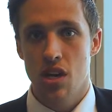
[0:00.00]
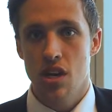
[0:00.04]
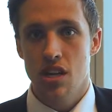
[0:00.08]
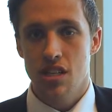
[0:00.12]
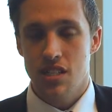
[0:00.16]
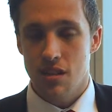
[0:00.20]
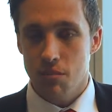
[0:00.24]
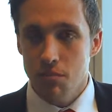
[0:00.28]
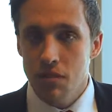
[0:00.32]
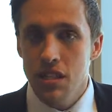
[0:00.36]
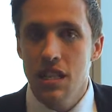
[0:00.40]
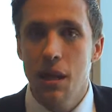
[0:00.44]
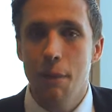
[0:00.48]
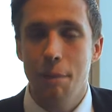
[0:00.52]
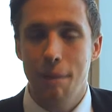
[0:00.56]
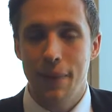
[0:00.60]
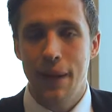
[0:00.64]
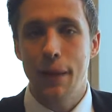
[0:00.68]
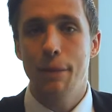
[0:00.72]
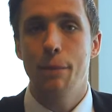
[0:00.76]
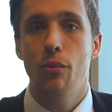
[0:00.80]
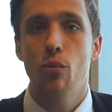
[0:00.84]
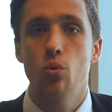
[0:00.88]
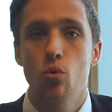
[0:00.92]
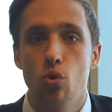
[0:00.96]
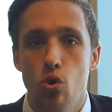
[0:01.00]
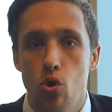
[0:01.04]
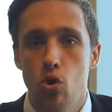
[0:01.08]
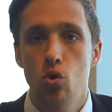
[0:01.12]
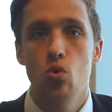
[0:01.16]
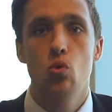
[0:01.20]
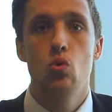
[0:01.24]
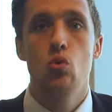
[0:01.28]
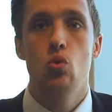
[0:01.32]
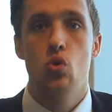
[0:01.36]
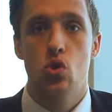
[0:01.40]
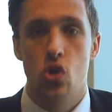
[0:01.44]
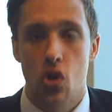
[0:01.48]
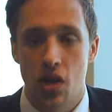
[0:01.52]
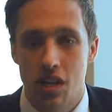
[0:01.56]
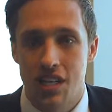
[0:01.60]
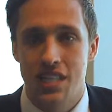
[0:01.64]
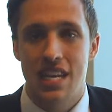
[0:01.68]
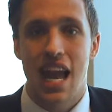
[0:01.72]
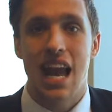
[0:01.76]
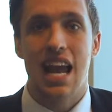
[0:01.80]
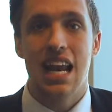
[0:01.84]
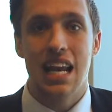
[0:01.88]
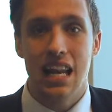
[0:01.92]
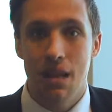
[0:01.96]
something that people use on a
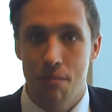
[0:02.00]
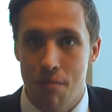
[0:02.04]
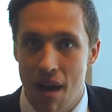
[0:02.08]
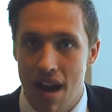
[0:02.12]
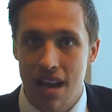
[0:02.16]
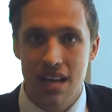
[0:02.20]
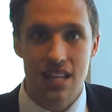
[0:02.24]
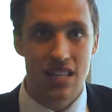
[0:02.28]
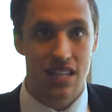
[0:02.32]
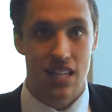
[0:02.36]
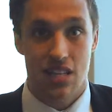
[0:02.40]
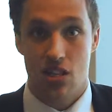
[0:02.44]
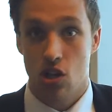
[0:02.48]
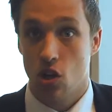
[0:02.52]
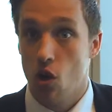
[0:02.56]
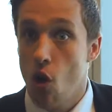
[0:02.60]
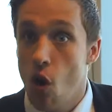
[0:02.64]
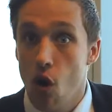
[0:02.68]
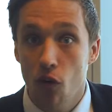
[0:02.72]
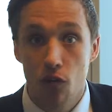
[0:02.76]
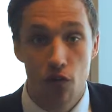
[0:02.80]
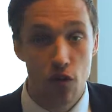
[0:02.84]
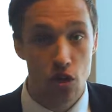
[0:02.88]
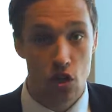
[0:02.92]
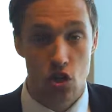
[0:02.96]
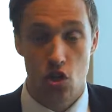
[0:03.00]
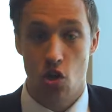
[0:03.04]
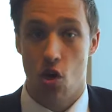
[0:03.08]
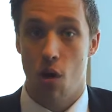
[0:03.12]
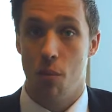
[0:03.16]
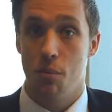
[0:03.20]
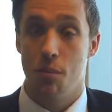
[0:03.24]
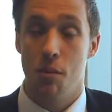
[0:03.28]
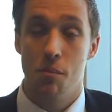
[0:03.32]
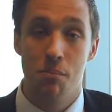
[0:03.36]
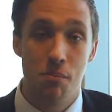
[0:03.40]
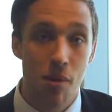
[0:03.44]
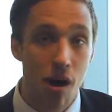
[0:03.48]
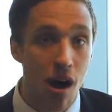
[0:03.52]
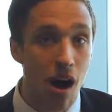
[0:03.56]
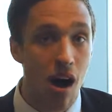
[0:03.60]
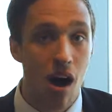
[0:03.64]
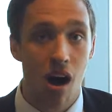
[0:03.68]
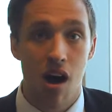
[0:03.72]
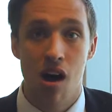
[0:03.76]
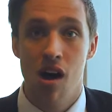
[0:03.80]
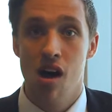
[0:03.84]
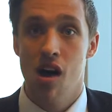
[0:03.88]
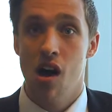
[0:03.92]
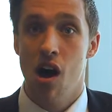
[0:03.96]
daily basis a coffee shop, a
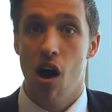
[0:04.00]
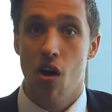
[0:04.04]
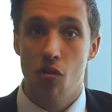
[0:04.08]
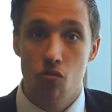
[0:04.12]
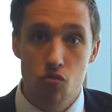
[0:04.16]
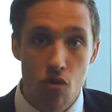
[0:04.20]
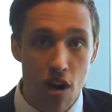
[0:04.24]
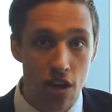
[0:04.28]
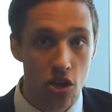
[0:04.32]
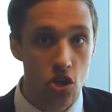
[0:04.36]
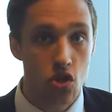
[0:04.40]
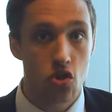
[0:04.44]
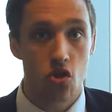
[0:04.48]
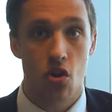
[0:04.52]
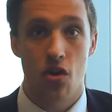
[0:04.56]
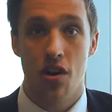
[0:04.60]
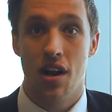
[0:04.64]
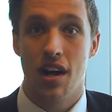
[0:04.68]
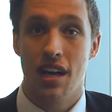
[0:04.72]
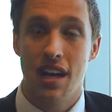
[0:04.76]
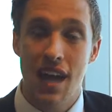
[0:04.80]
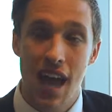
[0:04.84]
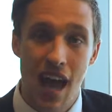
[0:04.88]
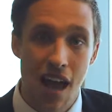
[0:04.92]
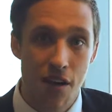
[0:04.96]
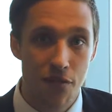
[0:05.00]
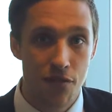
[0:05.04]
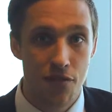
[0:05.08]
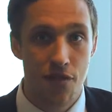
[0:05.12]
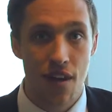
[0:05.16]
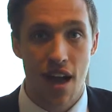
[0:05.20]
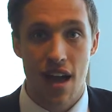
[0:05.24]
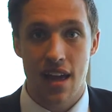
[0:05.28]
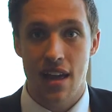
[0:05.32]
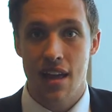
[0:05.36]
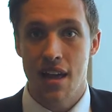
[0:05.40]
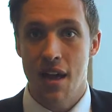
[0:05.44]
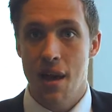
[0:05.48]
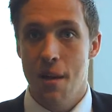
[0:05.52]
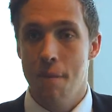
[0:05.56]
bar, a restaurant, a cafe,